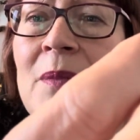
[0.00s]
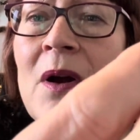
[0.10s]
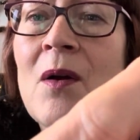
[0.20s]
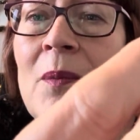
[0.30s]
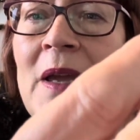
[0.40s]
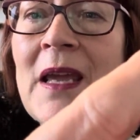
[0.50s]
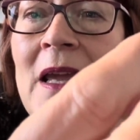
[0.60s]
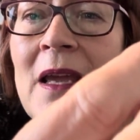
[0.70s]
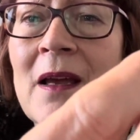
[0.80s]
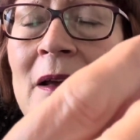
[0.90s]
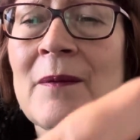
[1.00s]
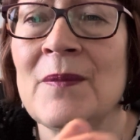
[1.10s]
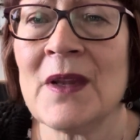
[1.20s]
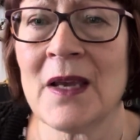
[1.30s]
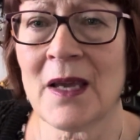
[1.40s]
but up here
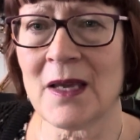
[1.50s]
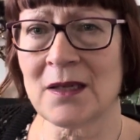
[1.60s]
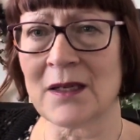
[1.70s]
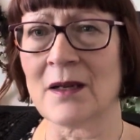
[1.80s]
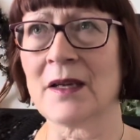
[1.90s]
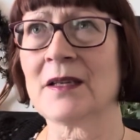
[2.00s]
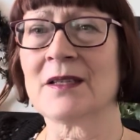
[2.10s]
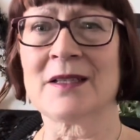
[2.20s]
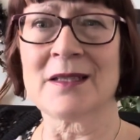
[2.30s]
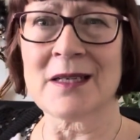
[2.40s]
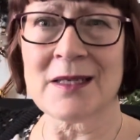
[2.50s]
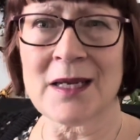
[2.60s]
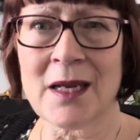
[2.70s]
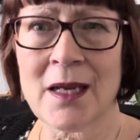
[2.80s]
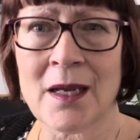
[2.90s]
is like a
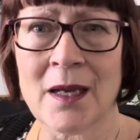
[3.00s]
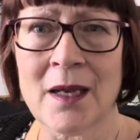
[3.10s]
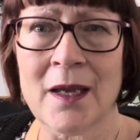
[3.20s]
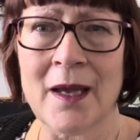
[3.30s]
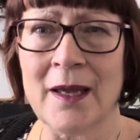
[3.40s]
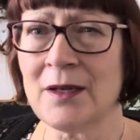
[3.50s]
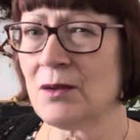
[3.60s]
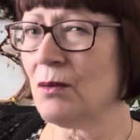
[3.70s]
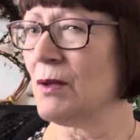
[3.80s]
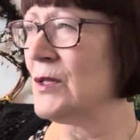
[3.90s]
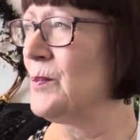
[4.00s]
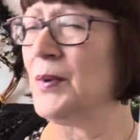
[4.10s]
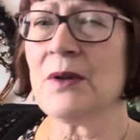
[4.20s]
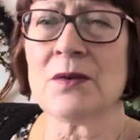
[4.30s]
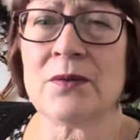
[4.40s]
city, and it's
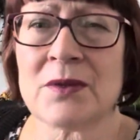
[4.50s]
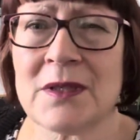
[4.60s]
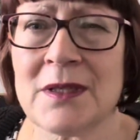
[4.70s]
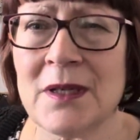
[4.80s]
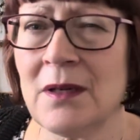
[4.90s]
beautiful city.